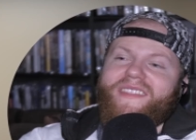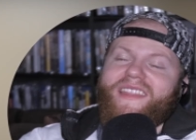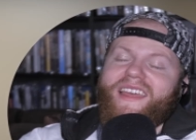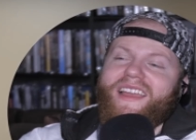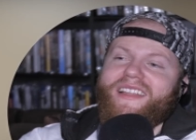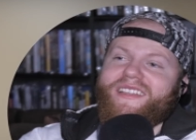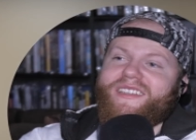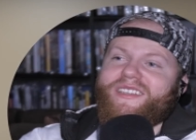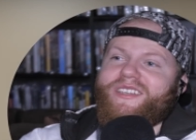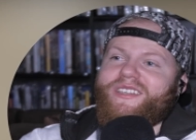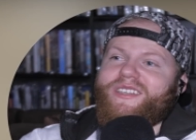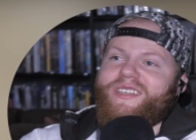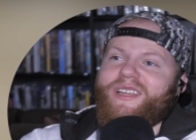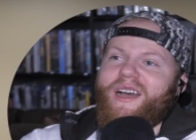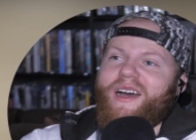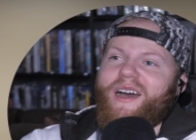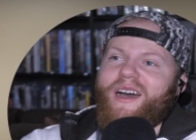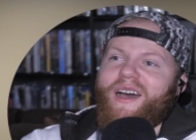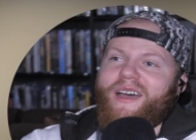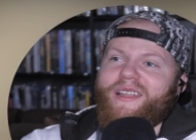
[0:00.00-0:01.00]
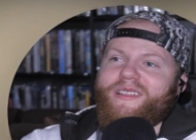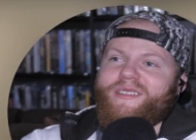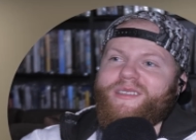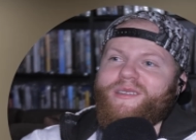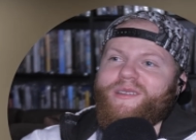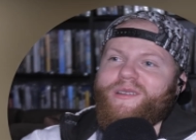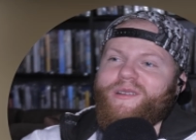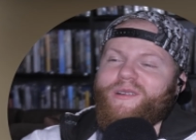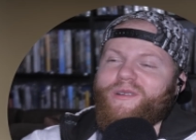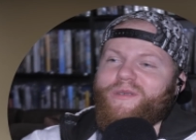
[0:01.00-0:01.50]
That shot
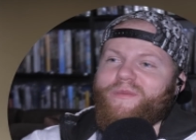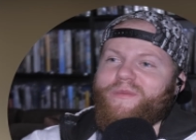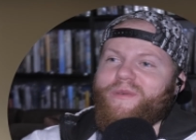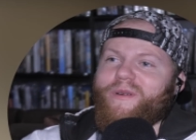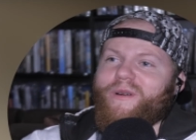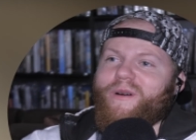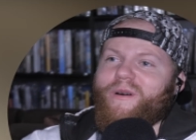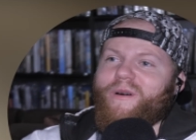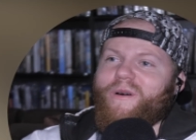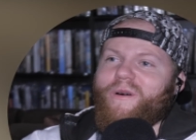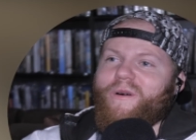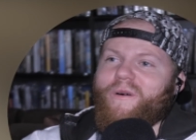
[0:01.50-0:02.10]
too, bro.